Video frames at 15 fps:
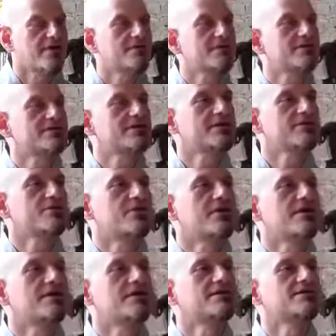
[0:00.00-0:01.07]
I want to tell you
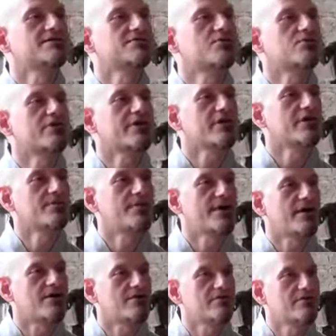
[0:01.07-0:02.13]
a story
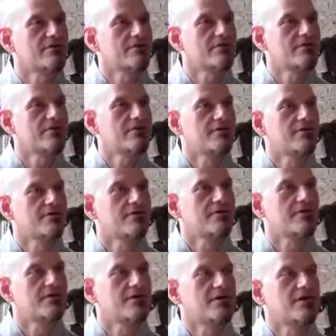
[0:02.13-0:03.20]
about
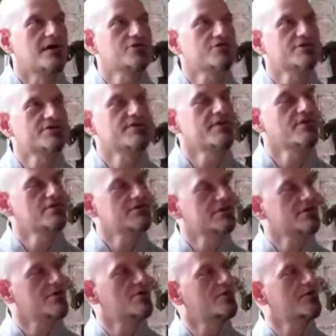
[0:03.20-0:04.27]
hundreds of years
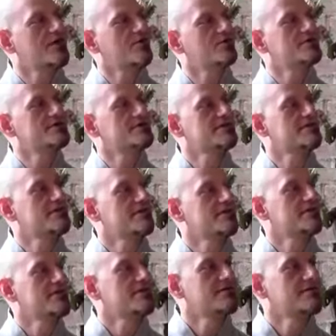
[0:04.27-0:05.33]
ago. There was
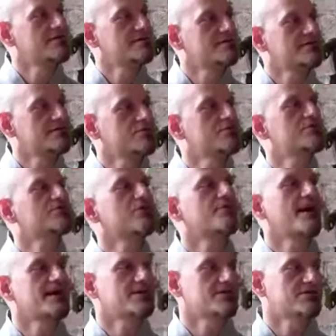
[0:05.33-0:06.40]
this sutra
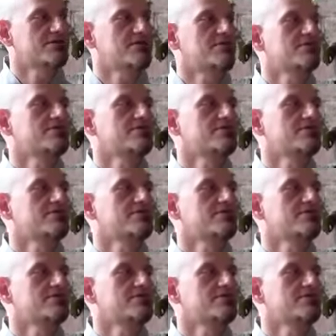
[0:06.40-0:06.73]
master.